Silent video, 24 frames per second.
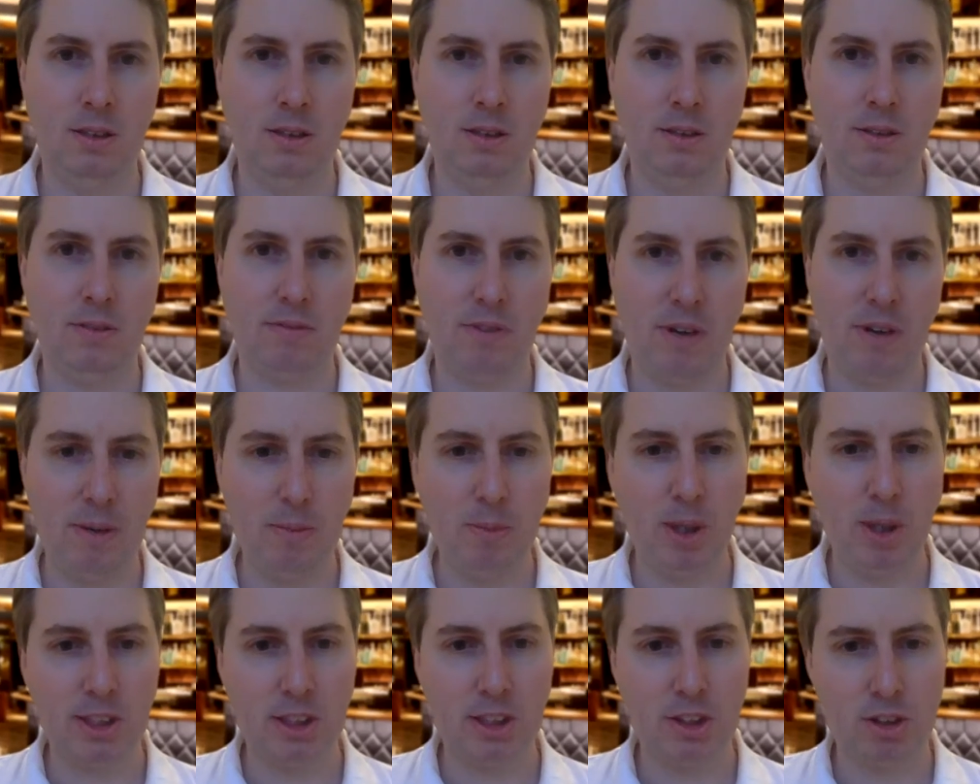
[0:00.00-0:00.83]
The
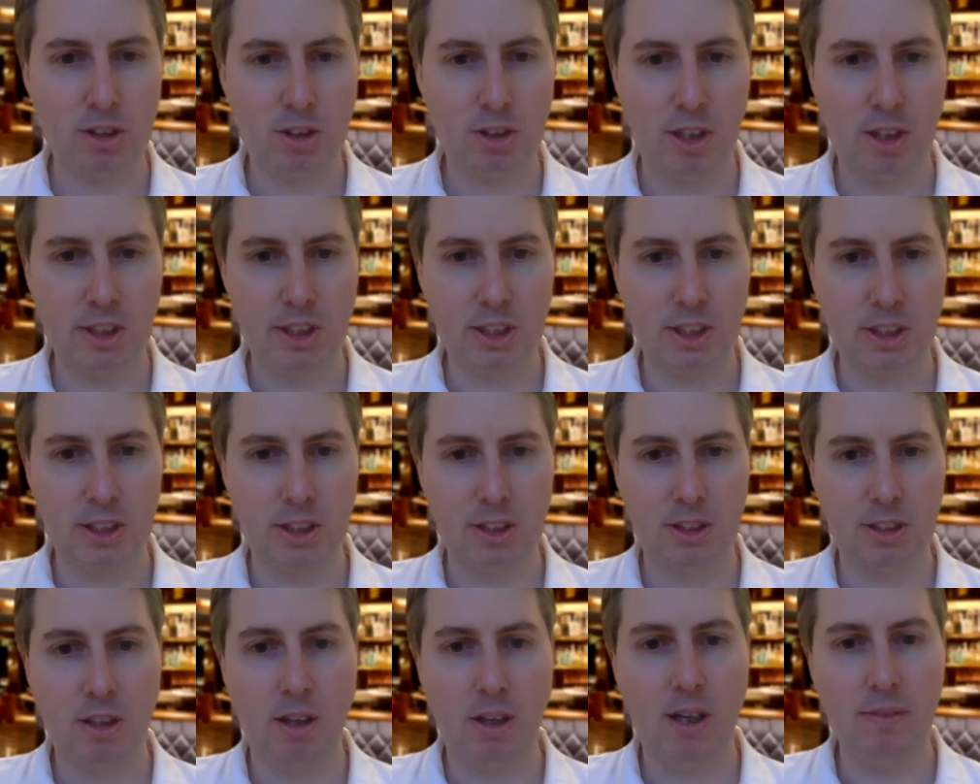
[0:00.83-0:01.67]
frameworks and structures
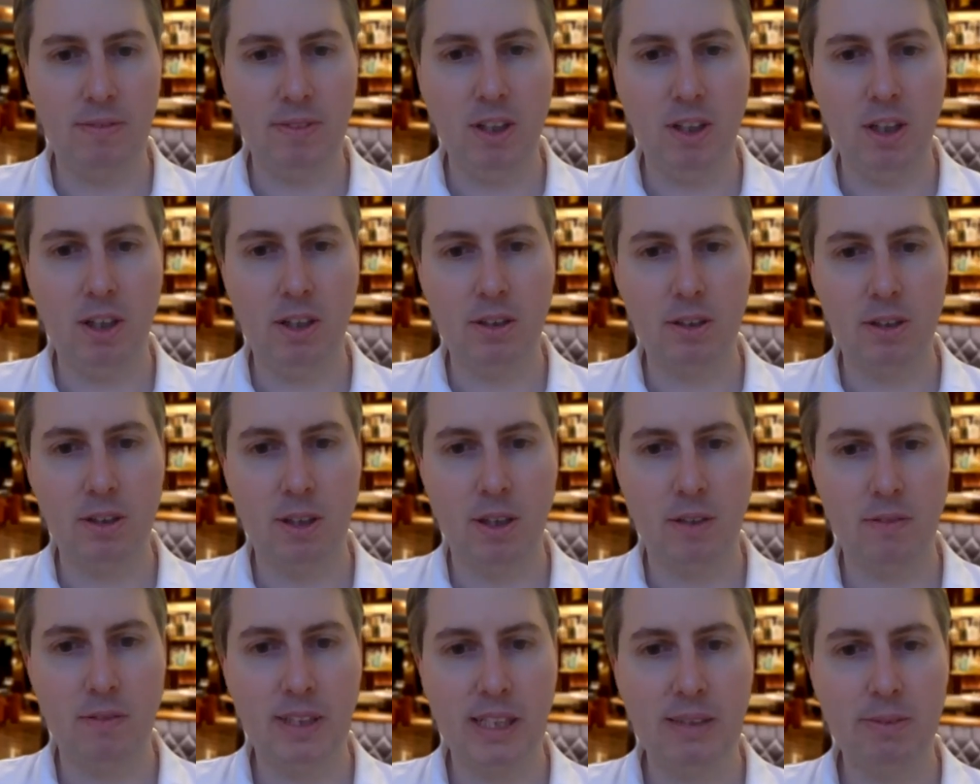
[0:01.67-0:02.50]
that I've learned
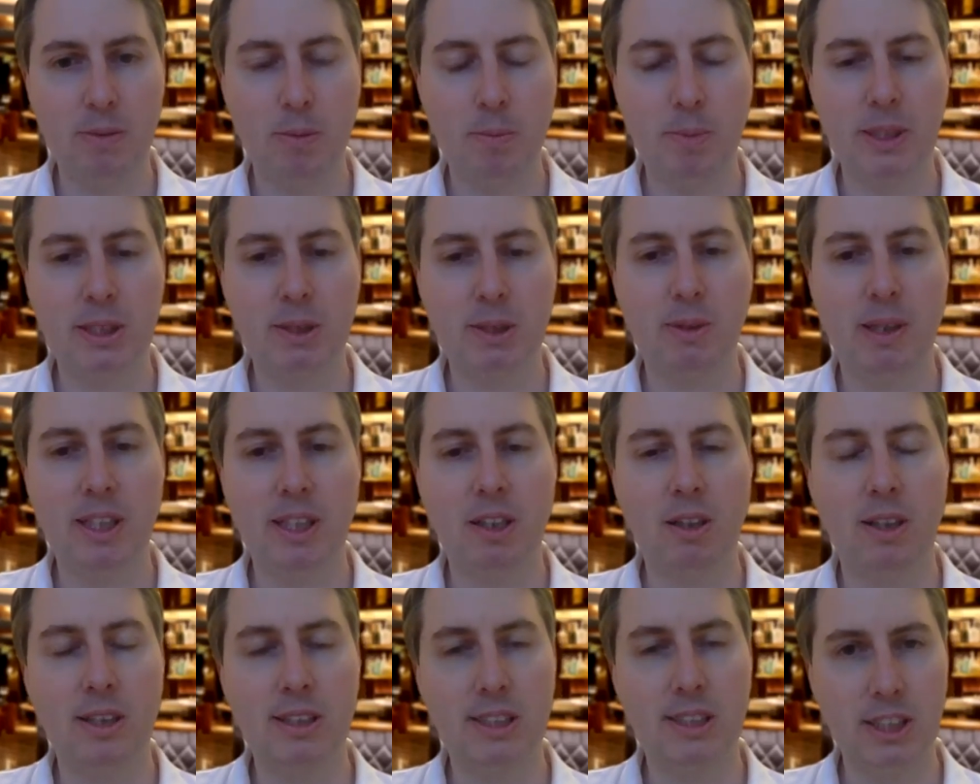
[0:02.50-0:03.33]
have enabled me to
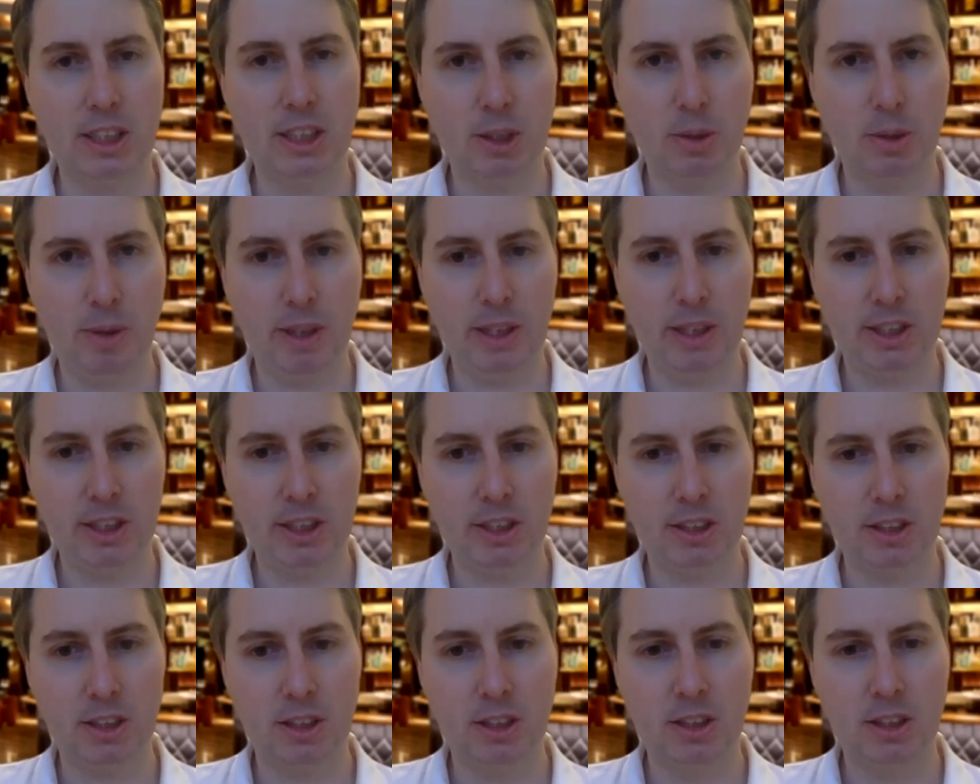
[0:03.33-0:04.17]
analyze
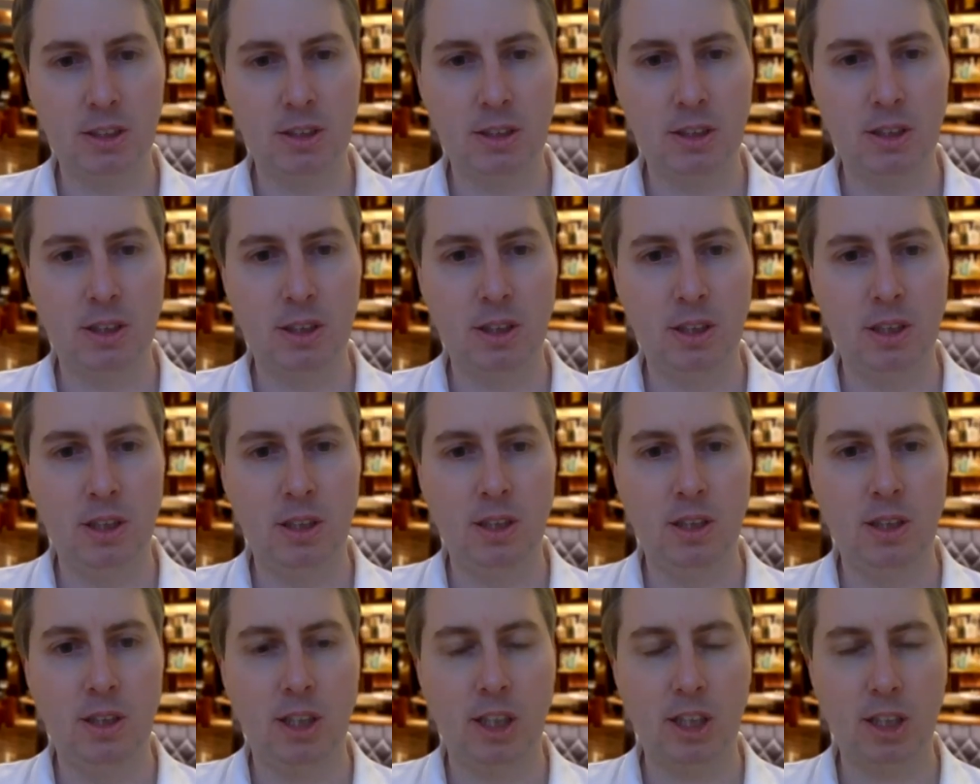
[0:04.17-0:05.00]
situations
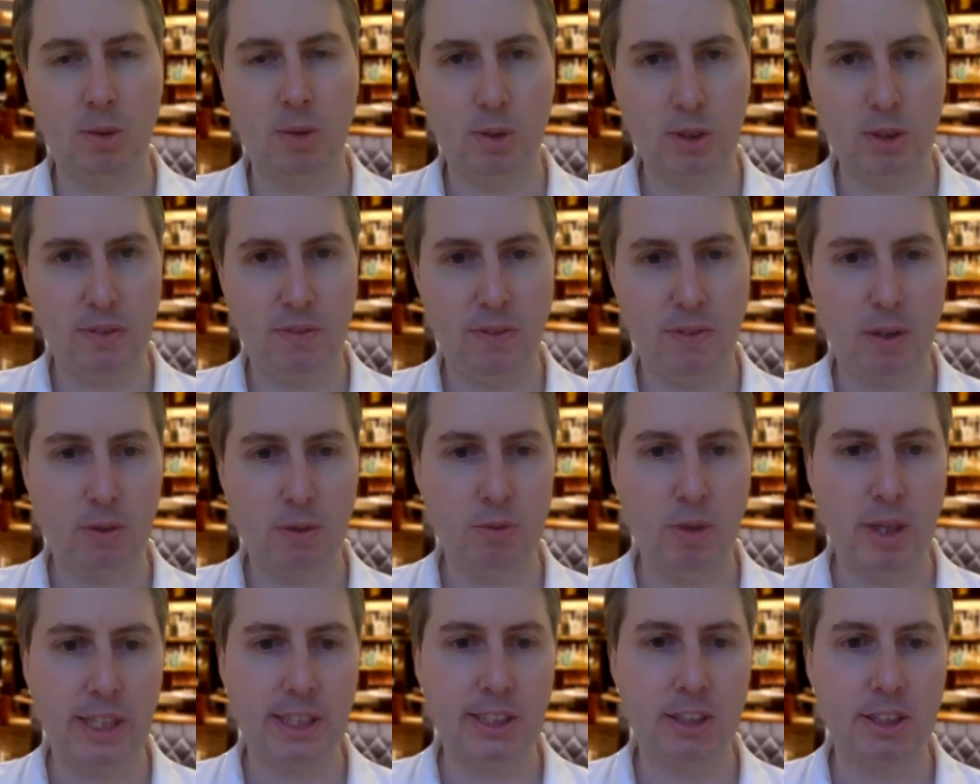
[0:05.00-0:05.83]
and quantify
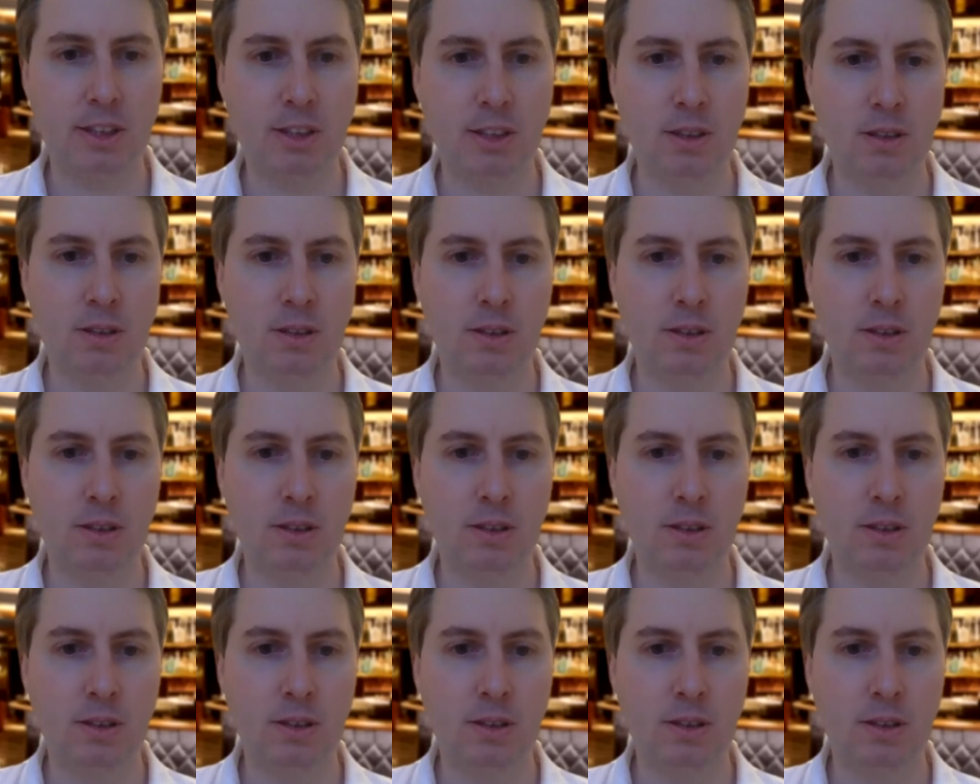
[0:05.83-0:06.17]
risk,